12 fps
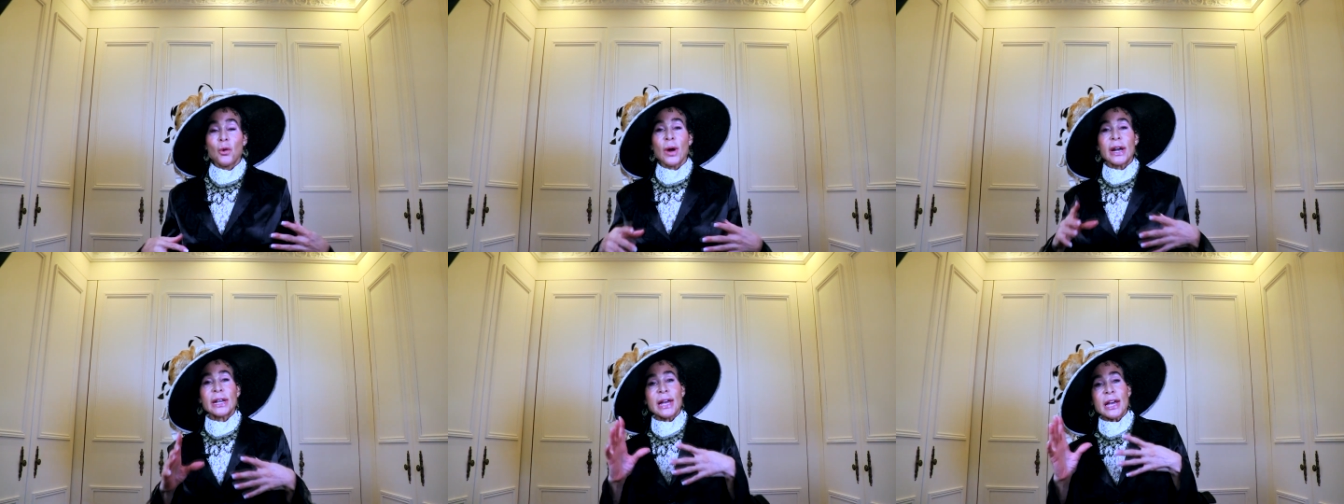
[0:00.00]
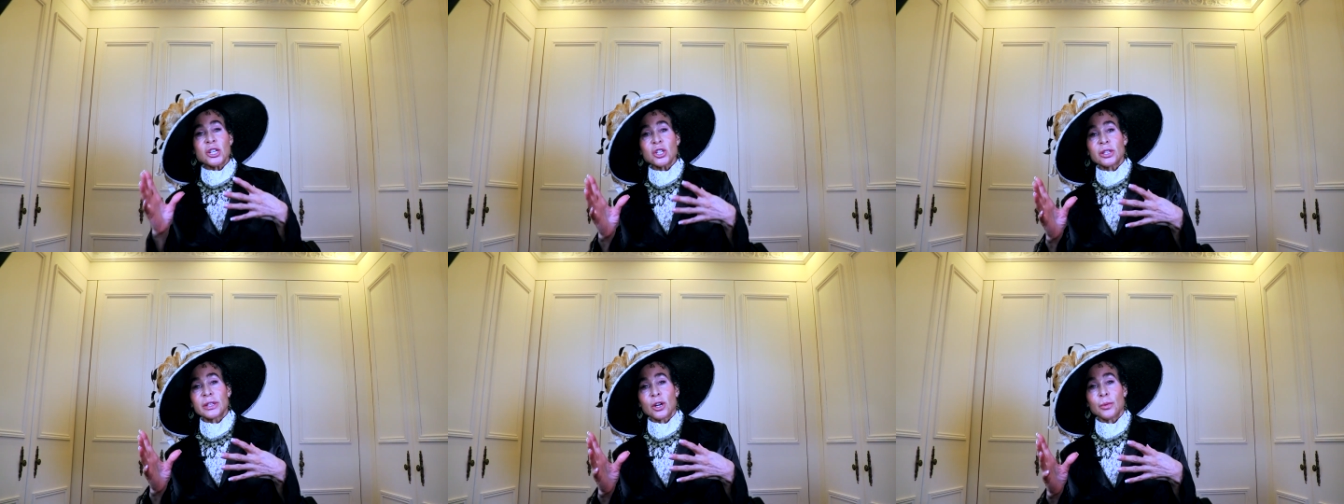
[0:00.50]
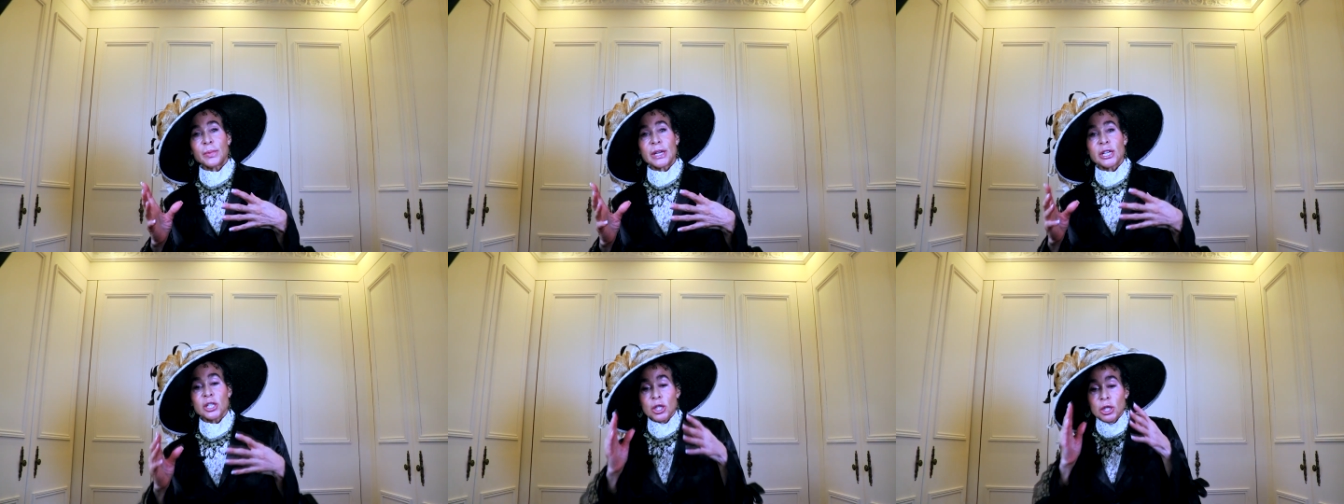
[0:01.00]
radiation
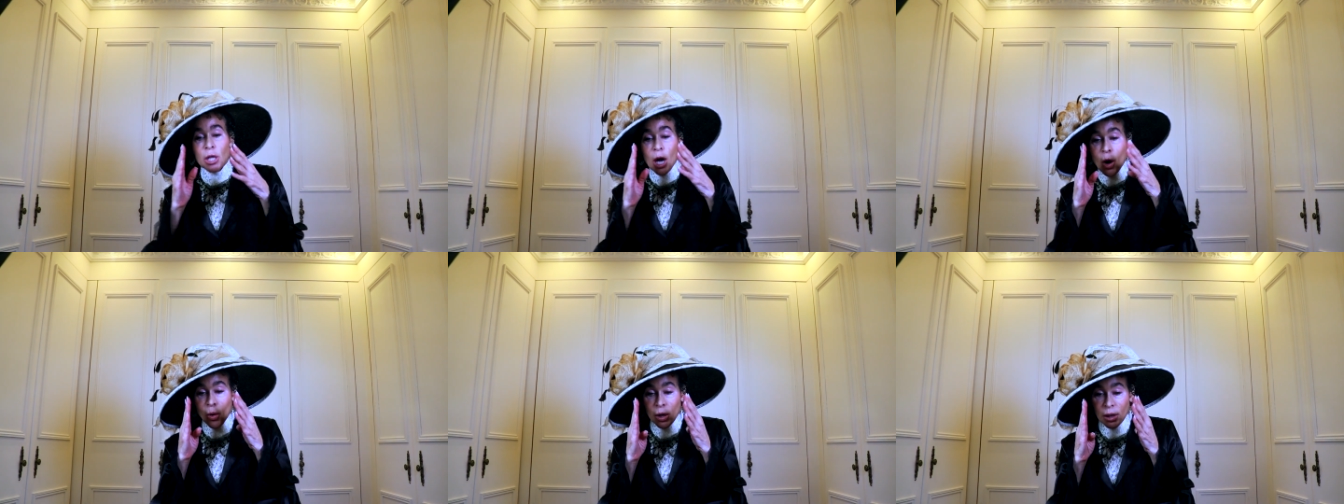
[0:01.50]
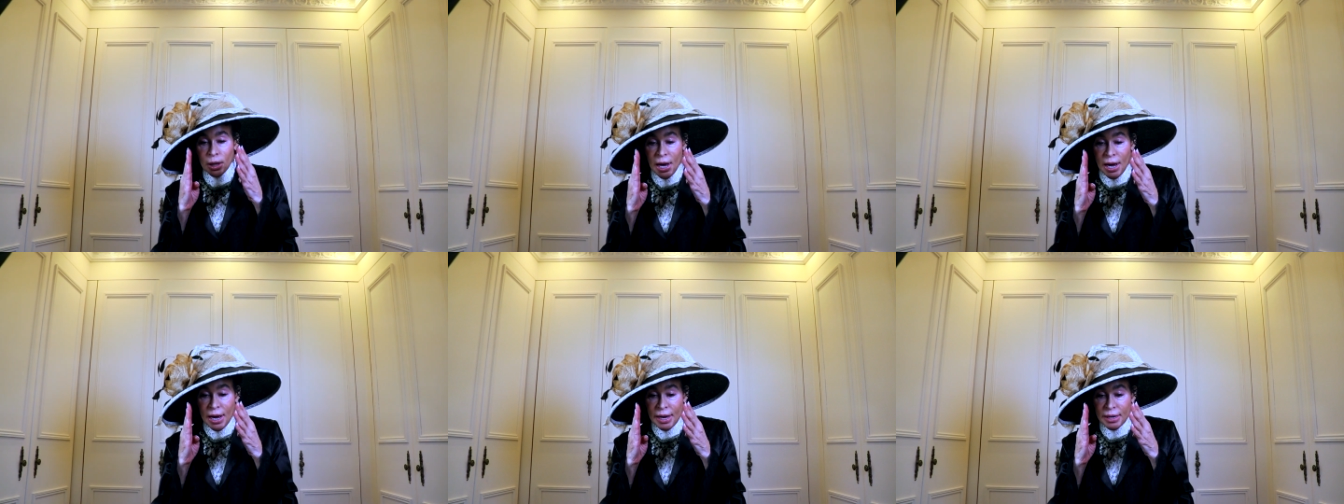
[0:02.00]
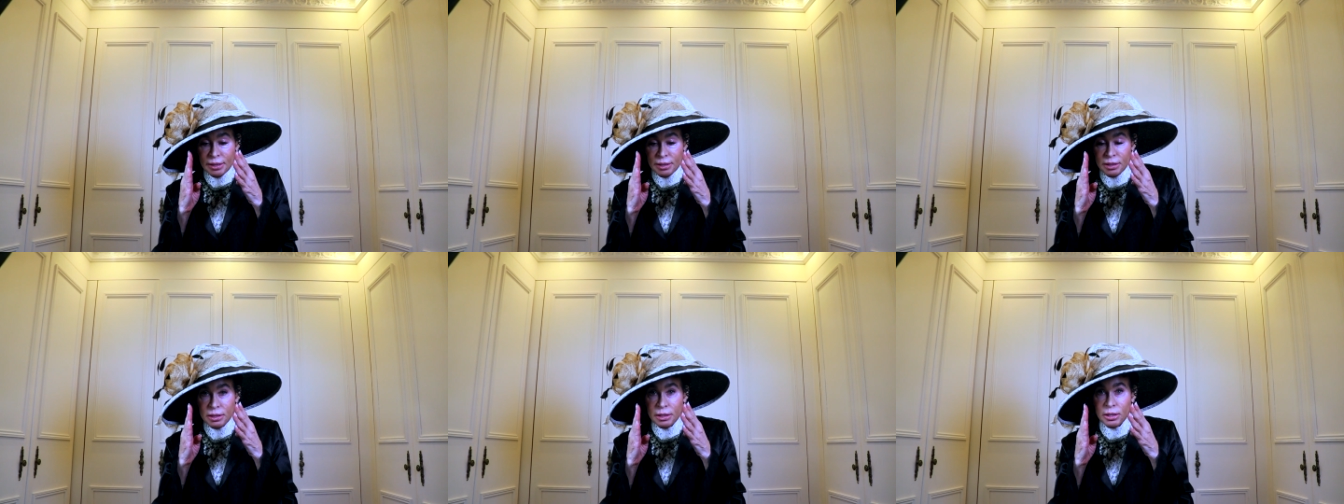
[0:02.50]
therapy is
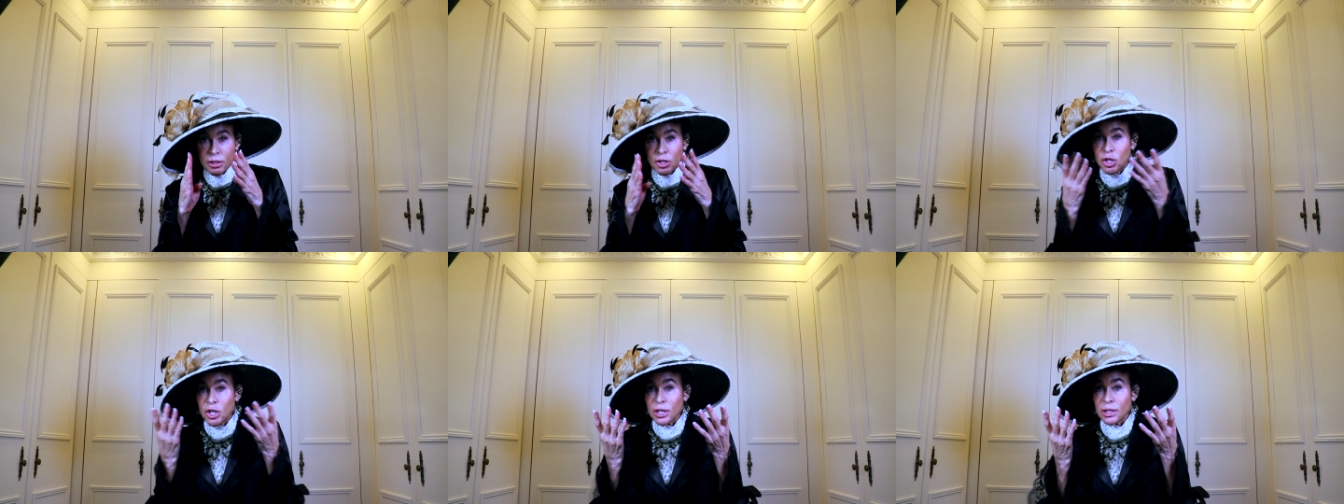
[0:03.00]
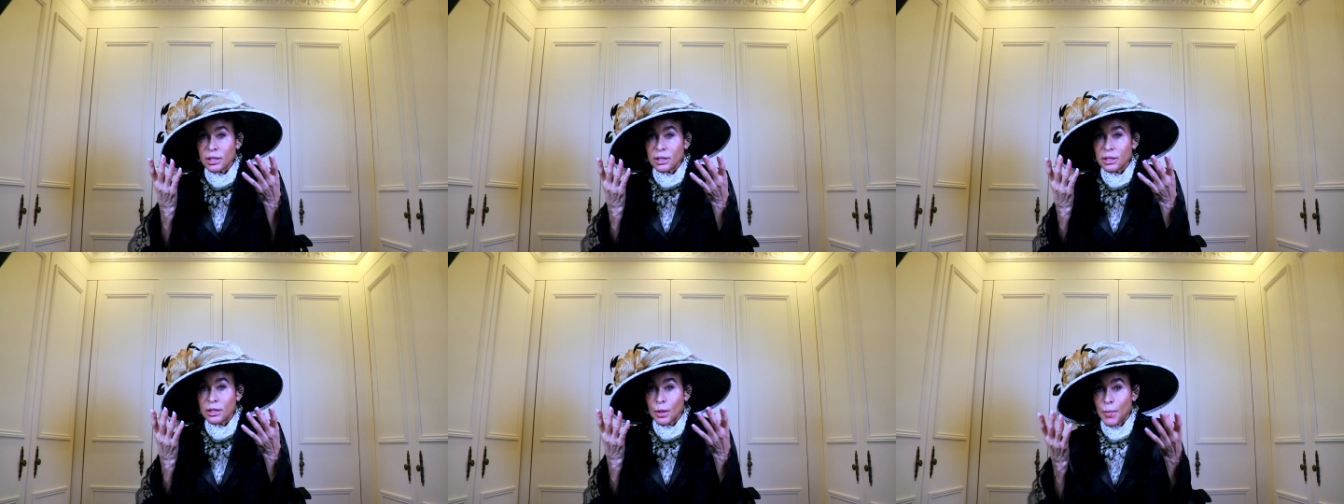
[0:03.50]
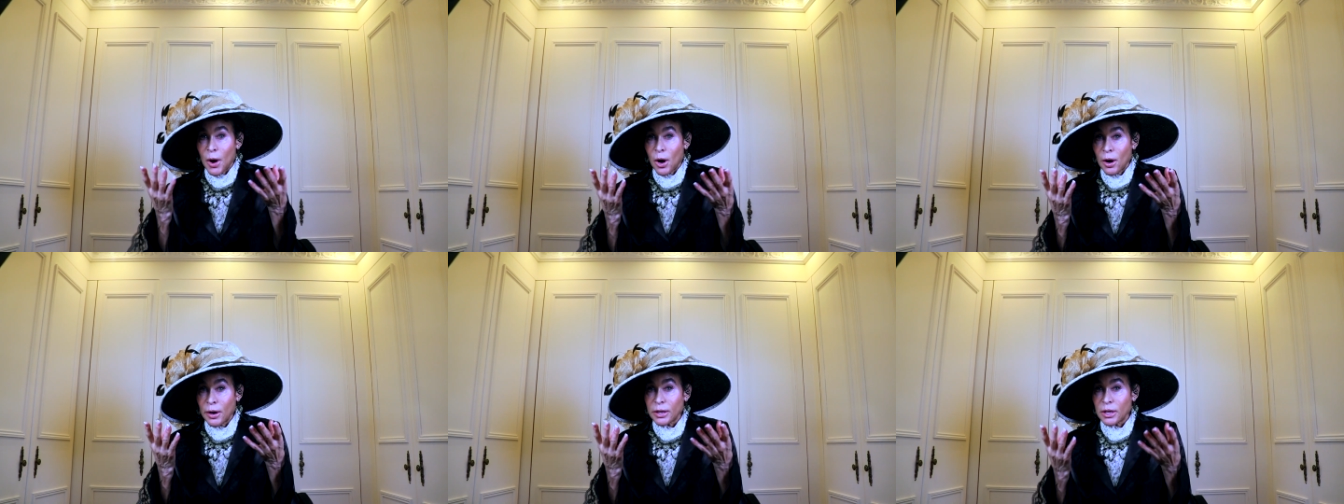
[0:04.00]
localized to just the
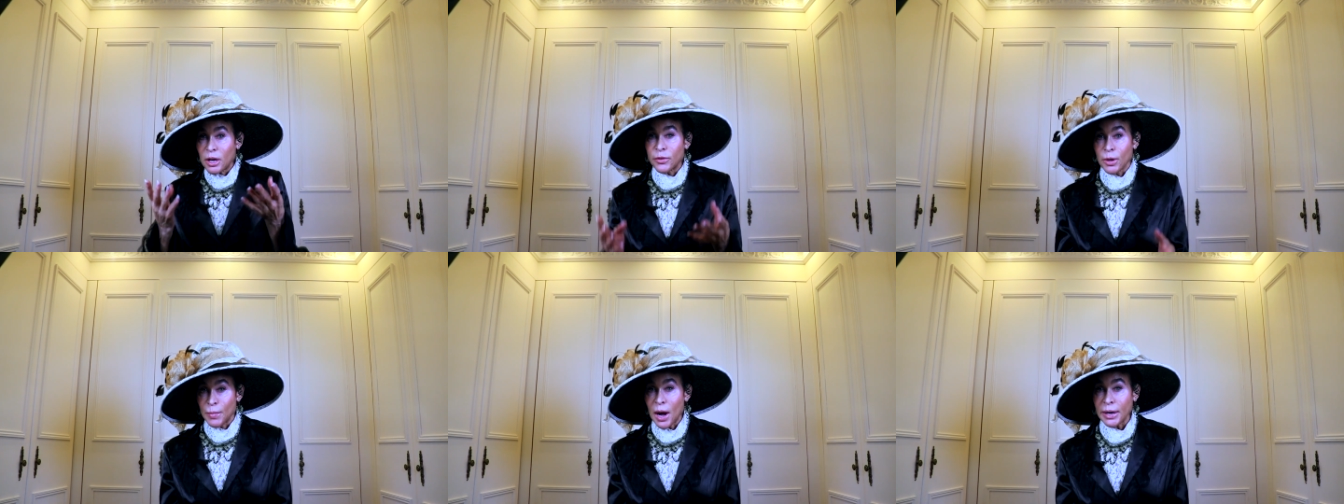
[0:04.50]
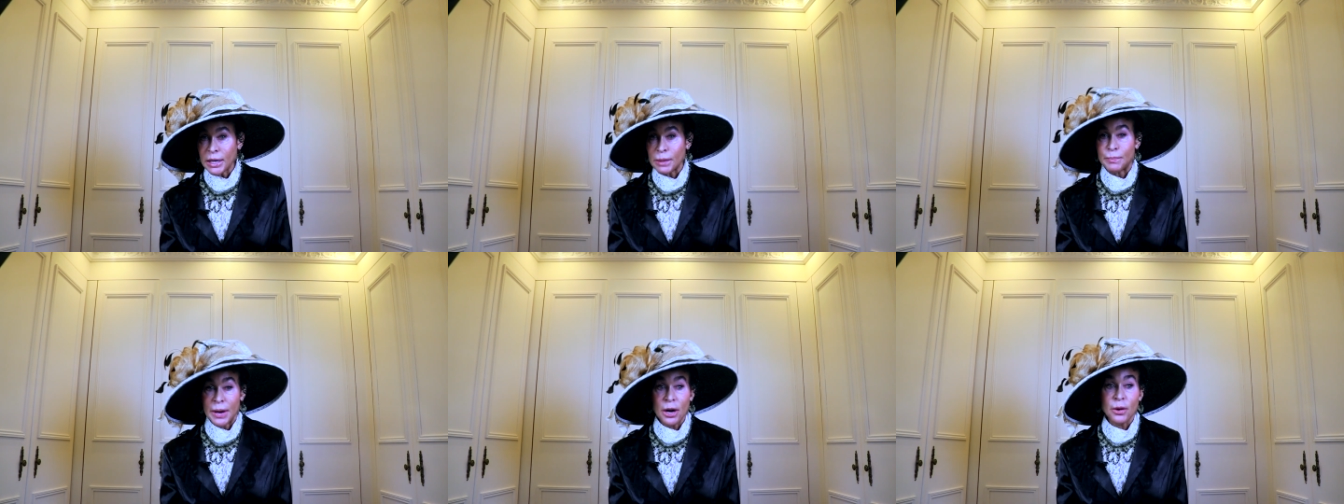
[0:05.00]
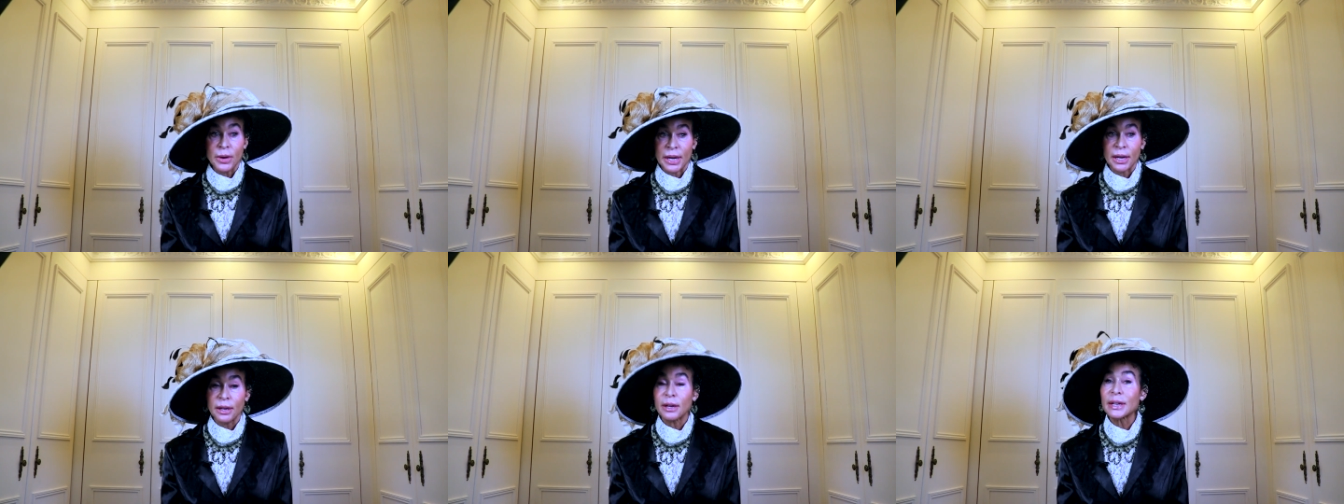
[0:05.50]
part of your body
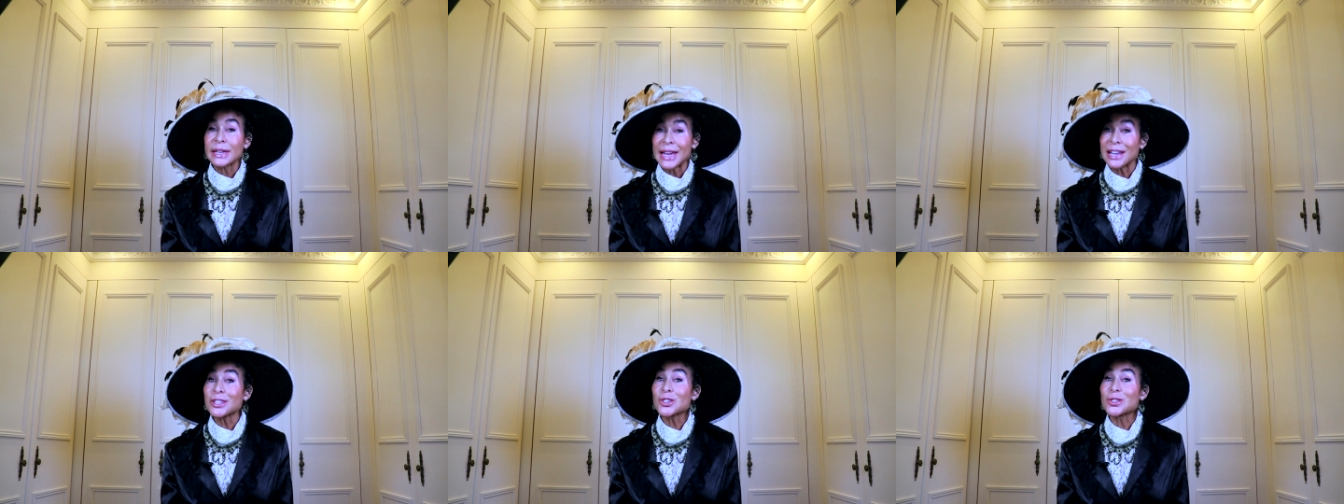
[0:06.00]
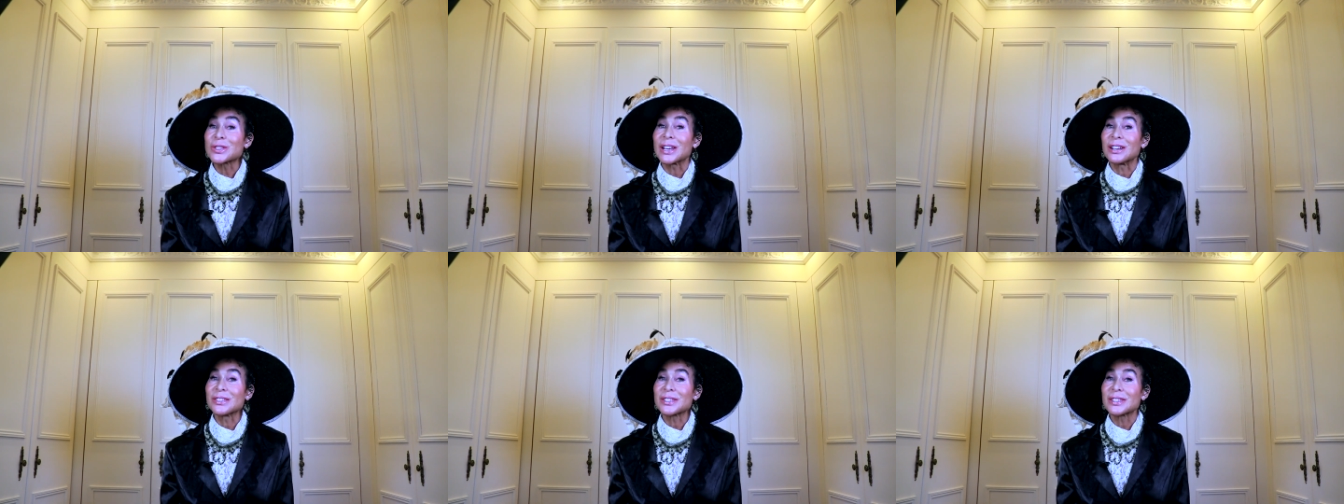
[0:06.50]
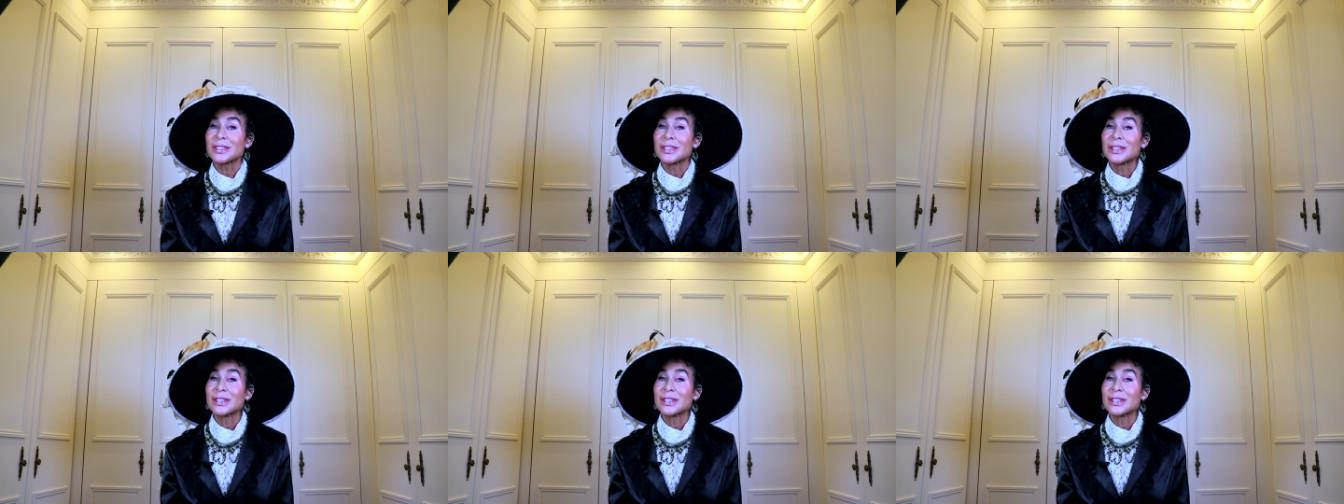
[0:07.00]
bearing cancer cells.